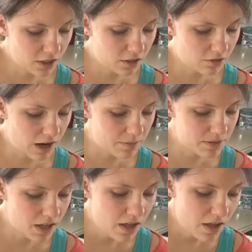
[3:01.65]
chicken
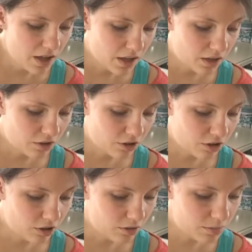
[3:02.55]
wraps, and
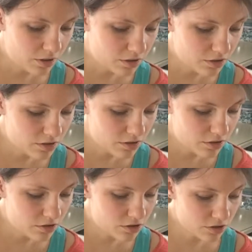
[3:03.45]
herb
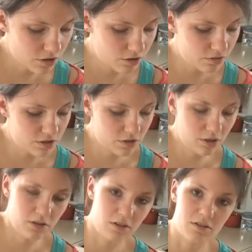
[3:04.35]
slow
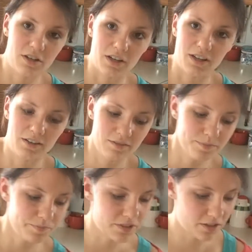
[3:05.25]
cooker chicken.
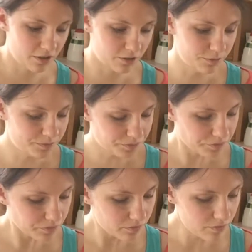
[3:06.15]
So,
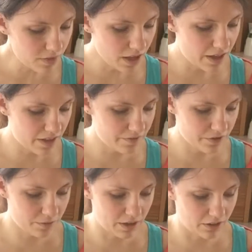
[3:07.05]
and then
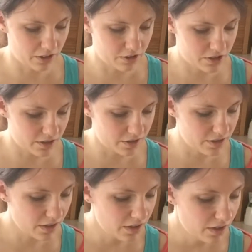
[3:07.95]
for my
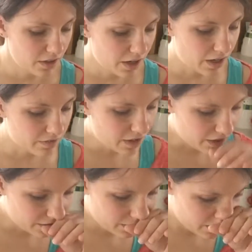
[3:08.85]
lunches, I've
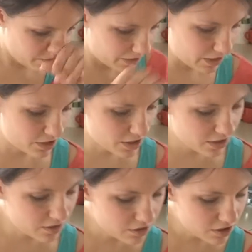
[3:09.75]
got cut up
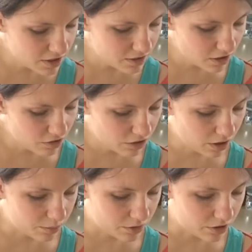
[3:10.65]
veggies, cheese and
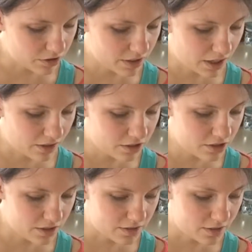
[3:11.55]
cucumbers,
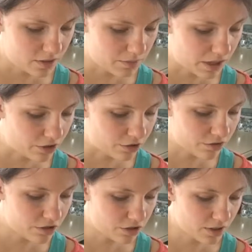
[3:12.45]
cottage cheese and
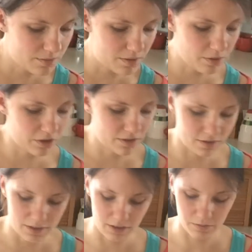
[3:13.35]
tomatoes, turkey meatballs,
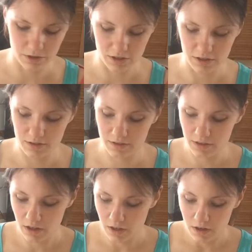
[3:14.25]
and
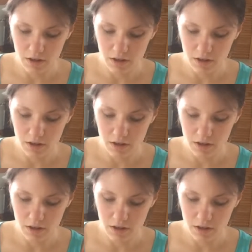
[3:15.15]
sandwiches.